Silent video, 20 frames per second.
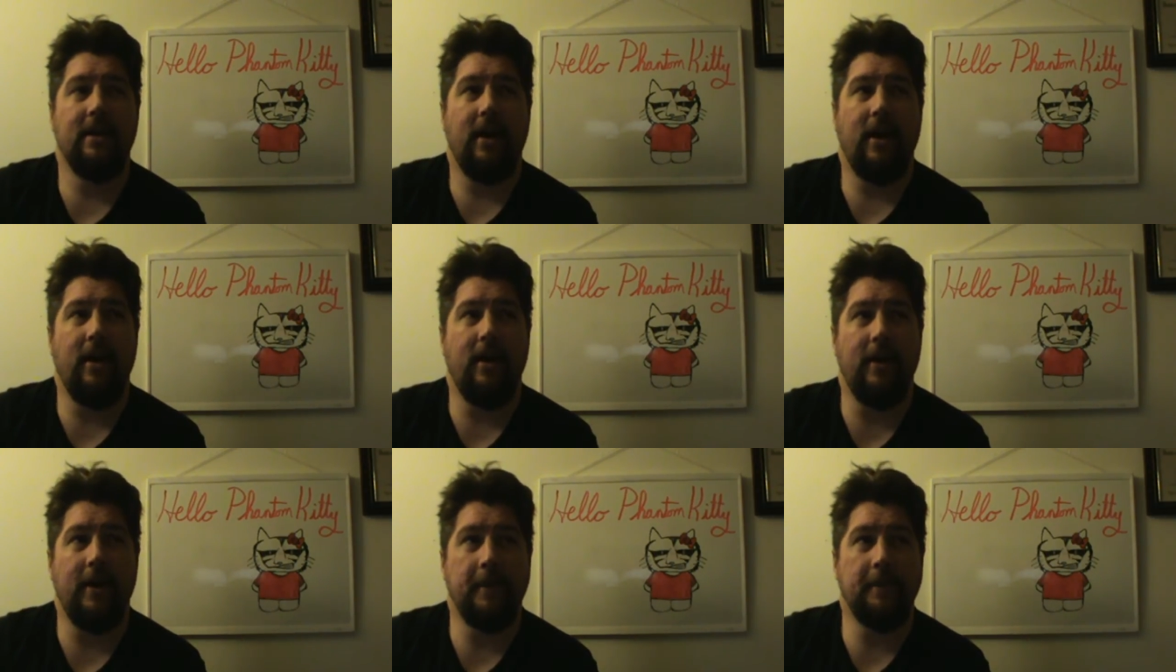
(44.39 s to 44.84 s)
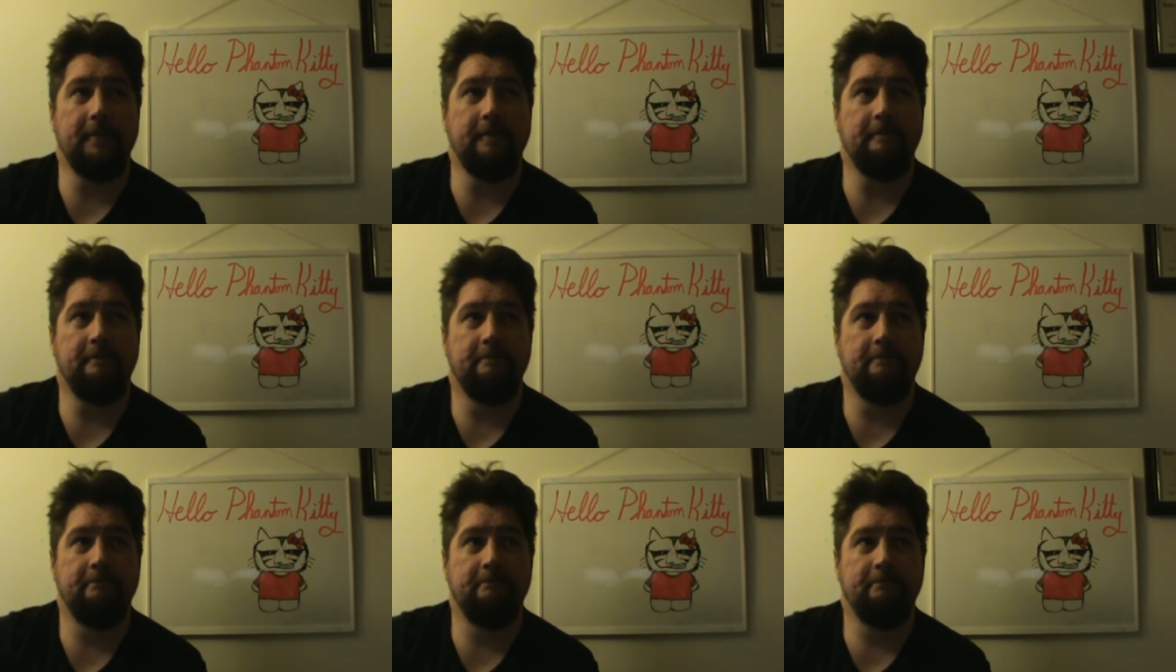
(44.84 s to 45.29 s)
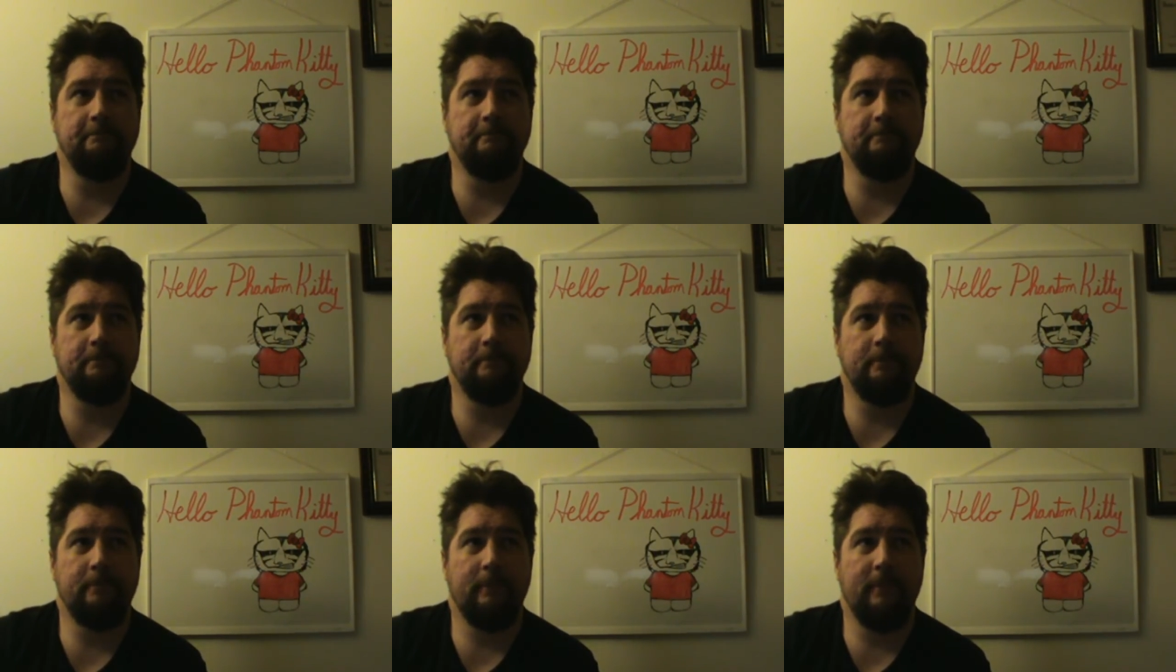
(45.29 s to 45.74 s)
Um,
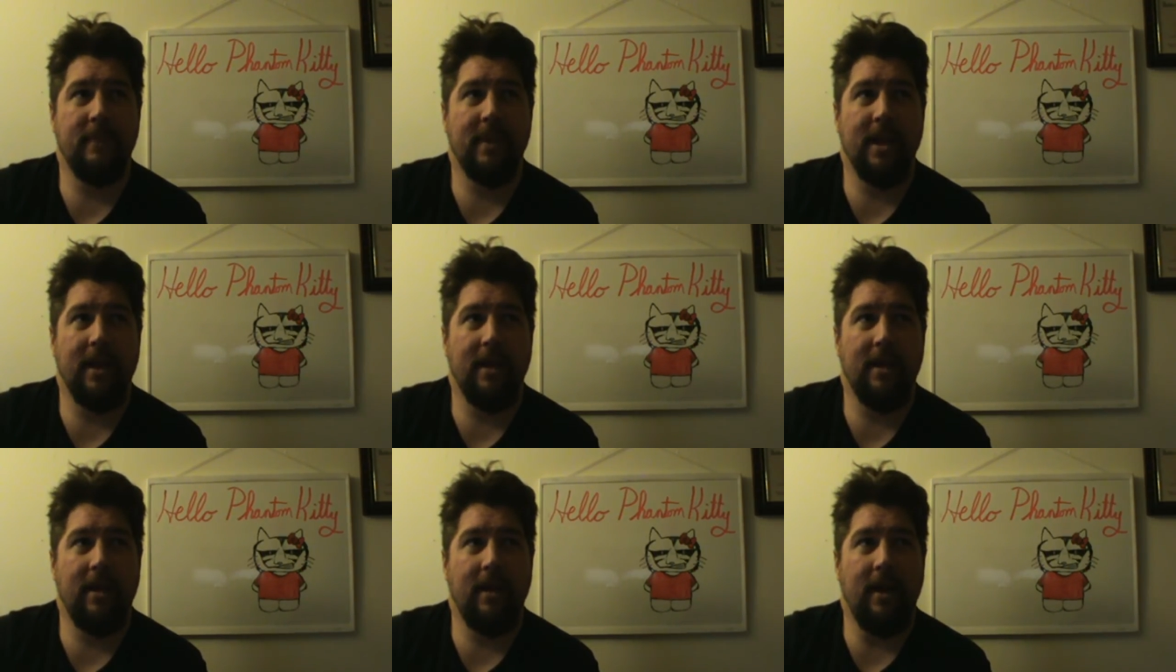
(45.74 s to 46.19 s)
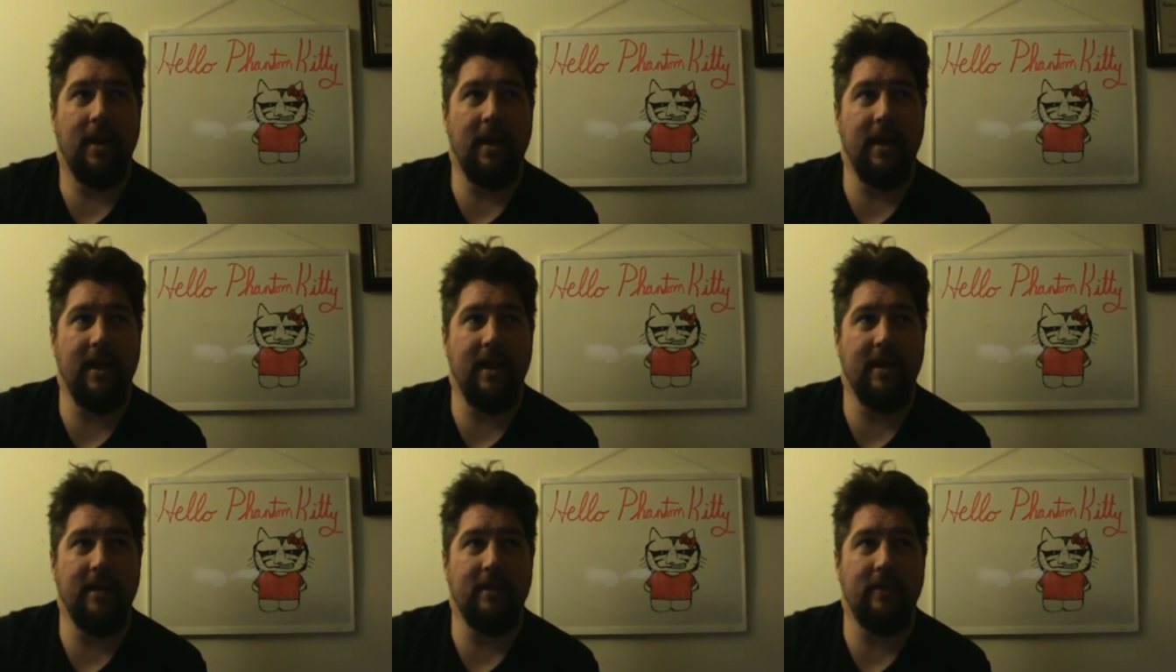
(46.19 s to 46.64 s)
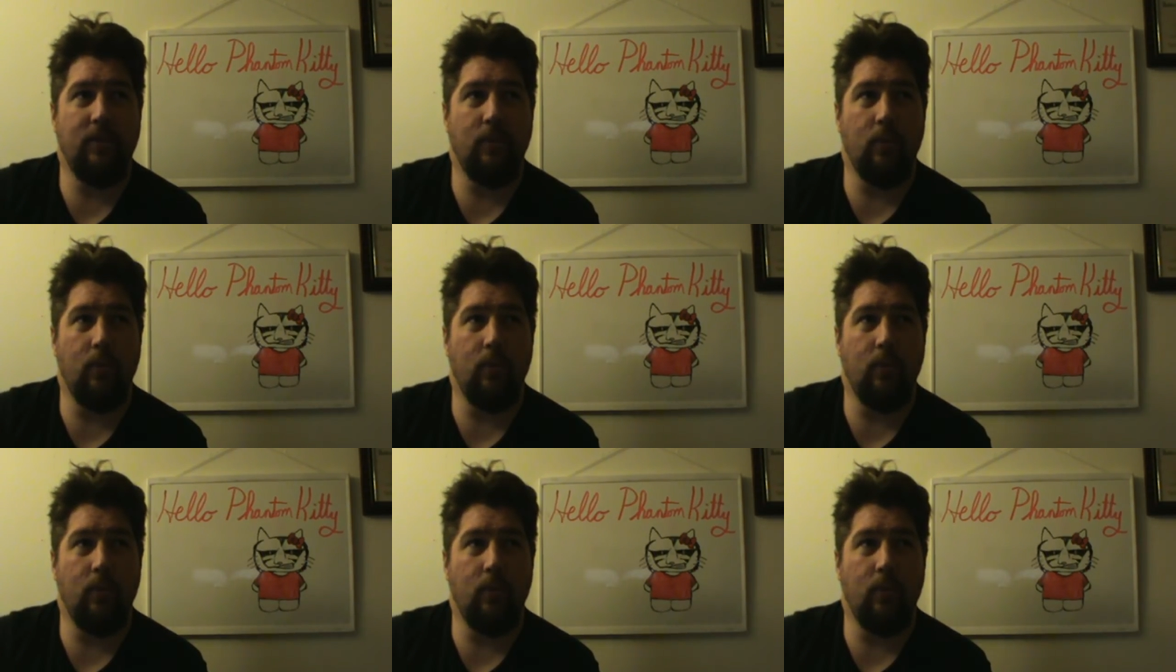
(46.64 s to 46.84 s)
and